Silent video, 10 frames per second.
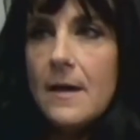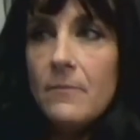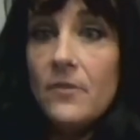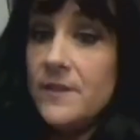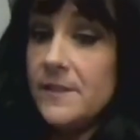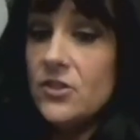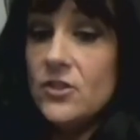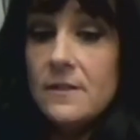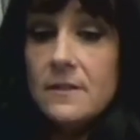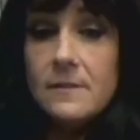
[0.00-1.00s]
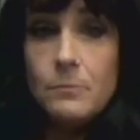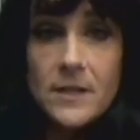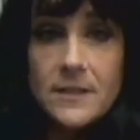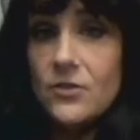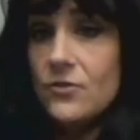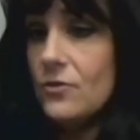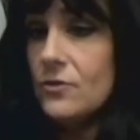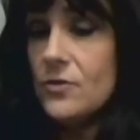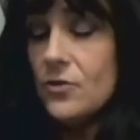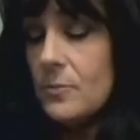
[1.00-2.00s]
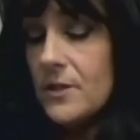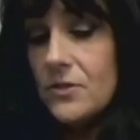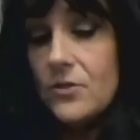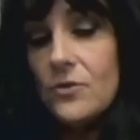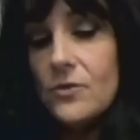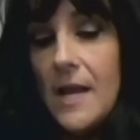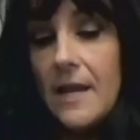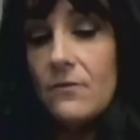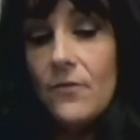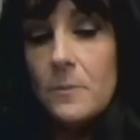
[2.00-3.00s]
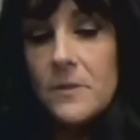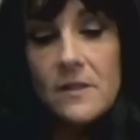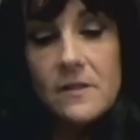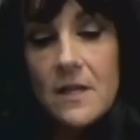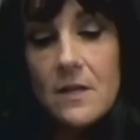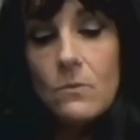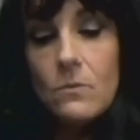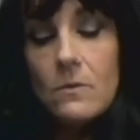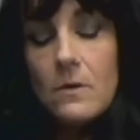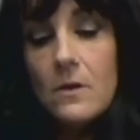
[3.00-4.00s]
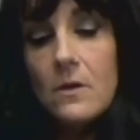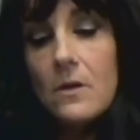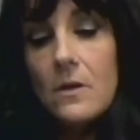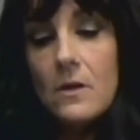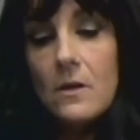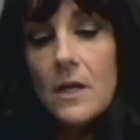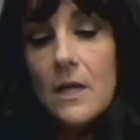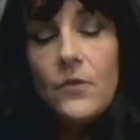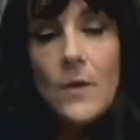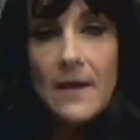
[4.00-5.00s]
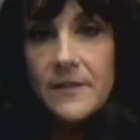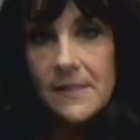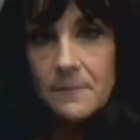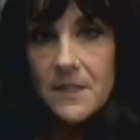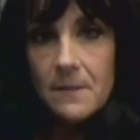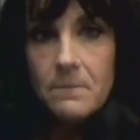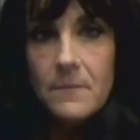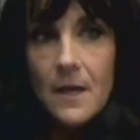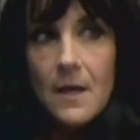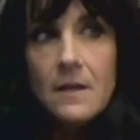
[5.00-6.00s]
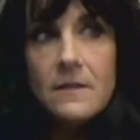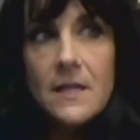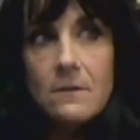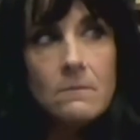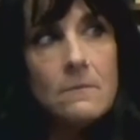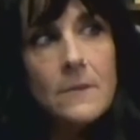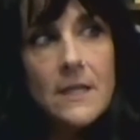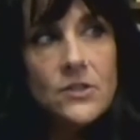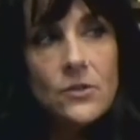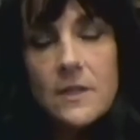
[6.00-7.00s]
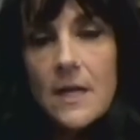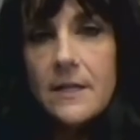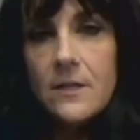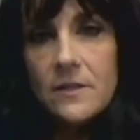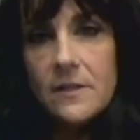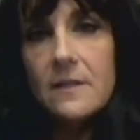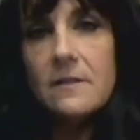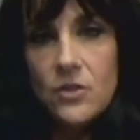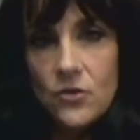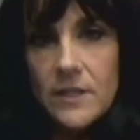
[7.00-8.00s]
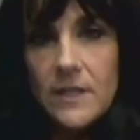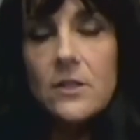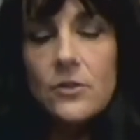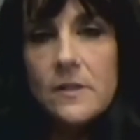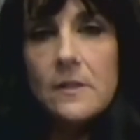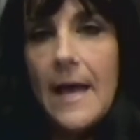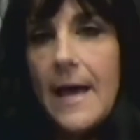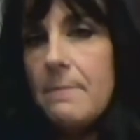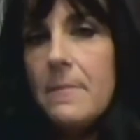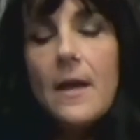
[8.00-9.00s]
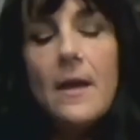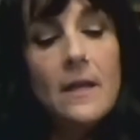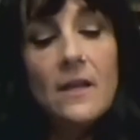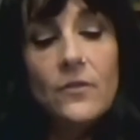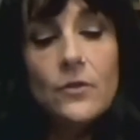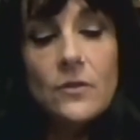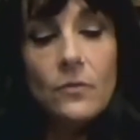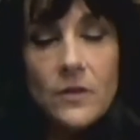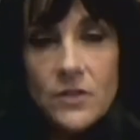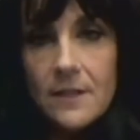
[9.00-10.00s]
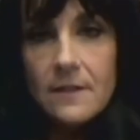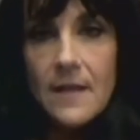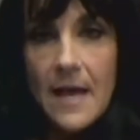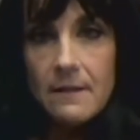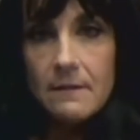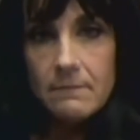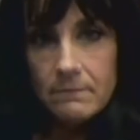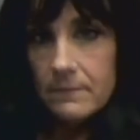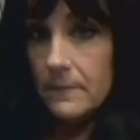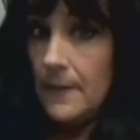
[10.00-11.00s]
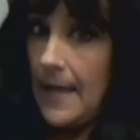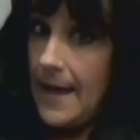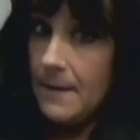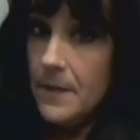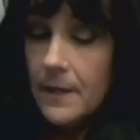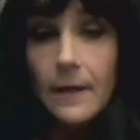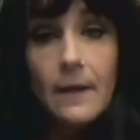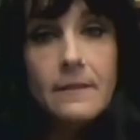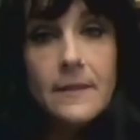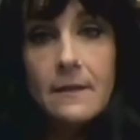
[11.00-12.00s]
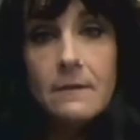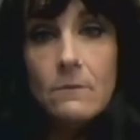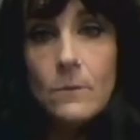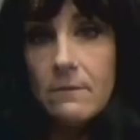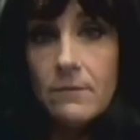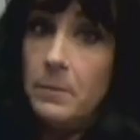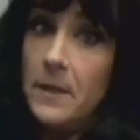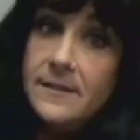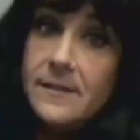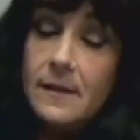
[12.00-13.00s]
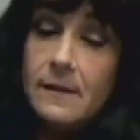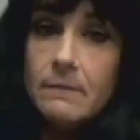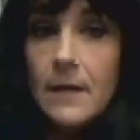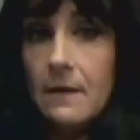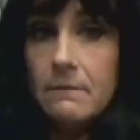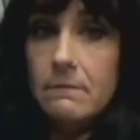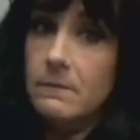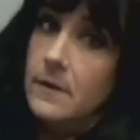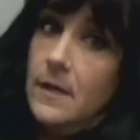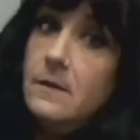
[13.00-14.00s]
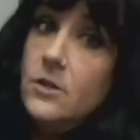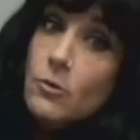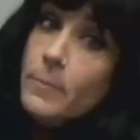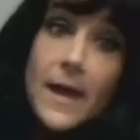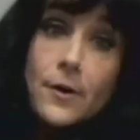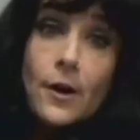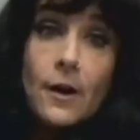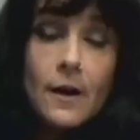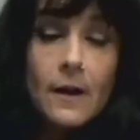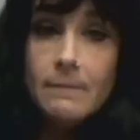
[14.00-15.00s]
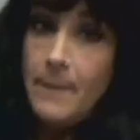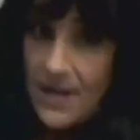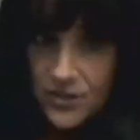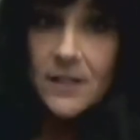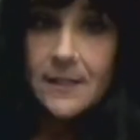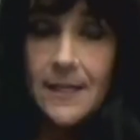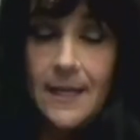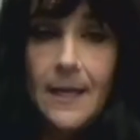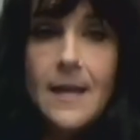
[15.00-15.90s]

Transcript: physicians, practitioners, nurse practitioners, and pharmacists that if you have a symptom, then we do diagnostics, usually includes a lab. If you're deficient in that lab, then we replace it, and then you're better magically.